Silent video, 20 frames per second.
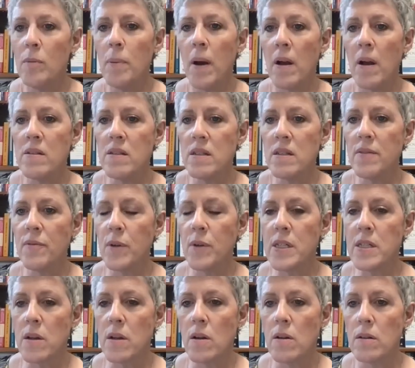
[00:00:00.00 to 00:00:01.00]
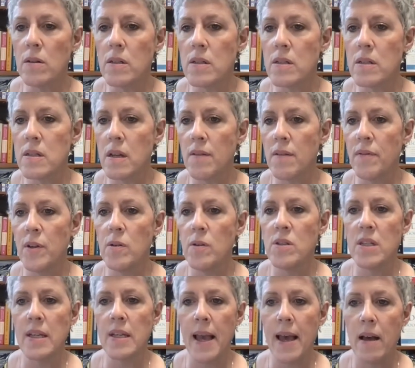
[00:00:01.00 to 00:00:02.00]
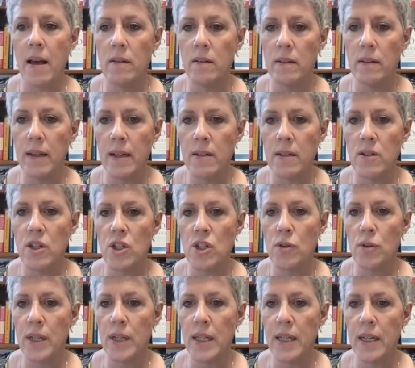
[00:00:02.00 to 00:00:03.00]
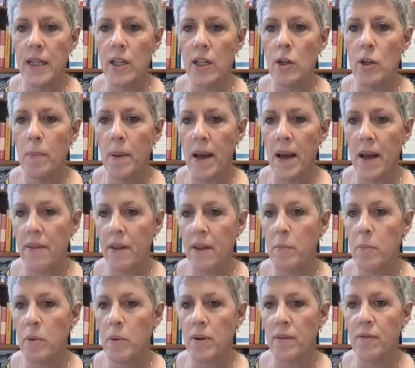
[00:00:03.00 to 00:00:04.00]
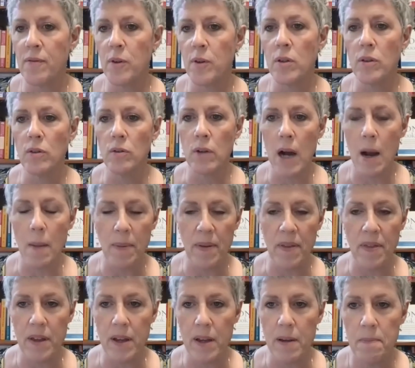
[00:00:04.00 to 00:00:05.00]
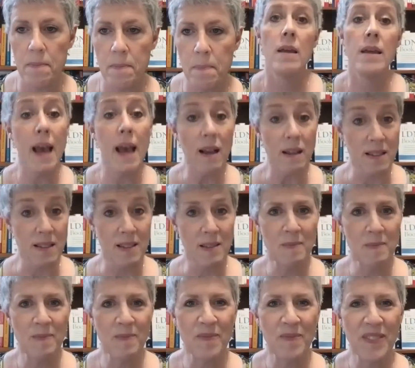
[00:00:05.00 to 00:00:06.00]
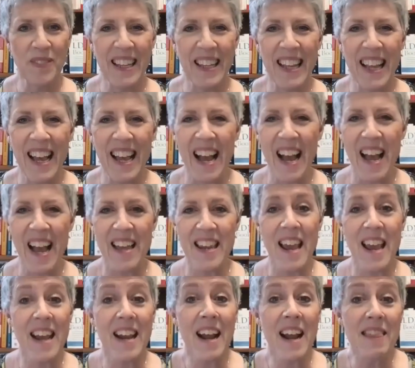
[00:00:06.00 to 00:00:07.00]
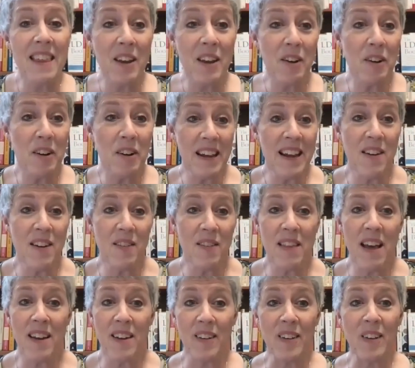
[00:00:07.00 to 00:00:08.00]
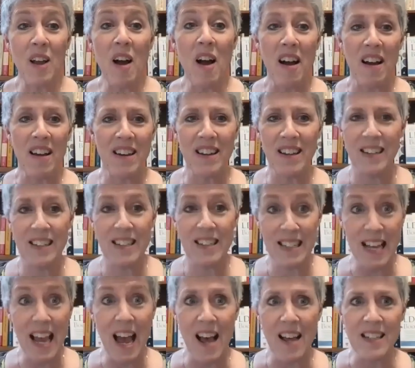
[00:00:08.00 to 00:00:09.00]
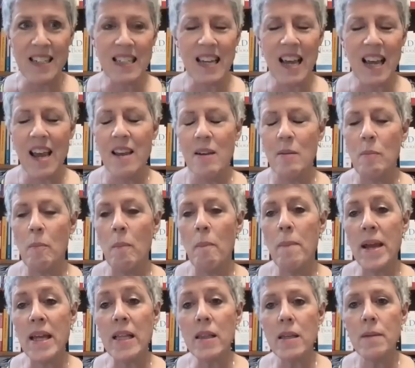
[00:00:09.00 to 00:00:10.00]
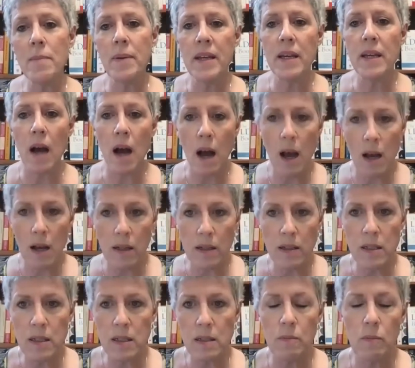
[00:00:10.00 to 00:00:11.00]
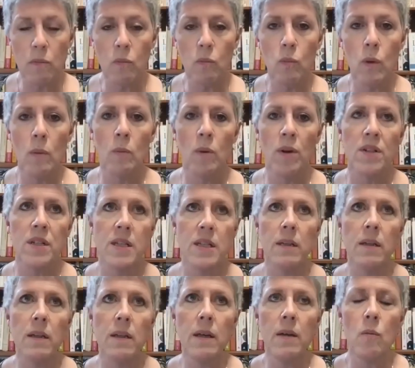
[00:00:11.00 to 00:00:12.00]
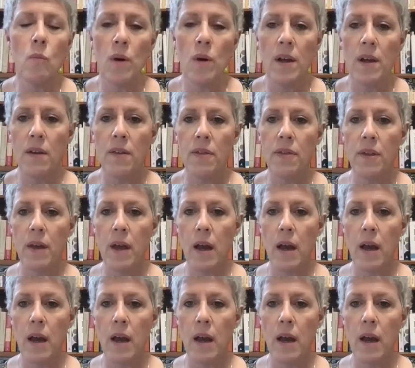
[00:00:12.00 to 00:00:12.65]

positive results of using LDN treat idiopathic peripheral neuropathy? Yes. And I think you're going to hear that a lot is yes. And mainly because when we're dealing with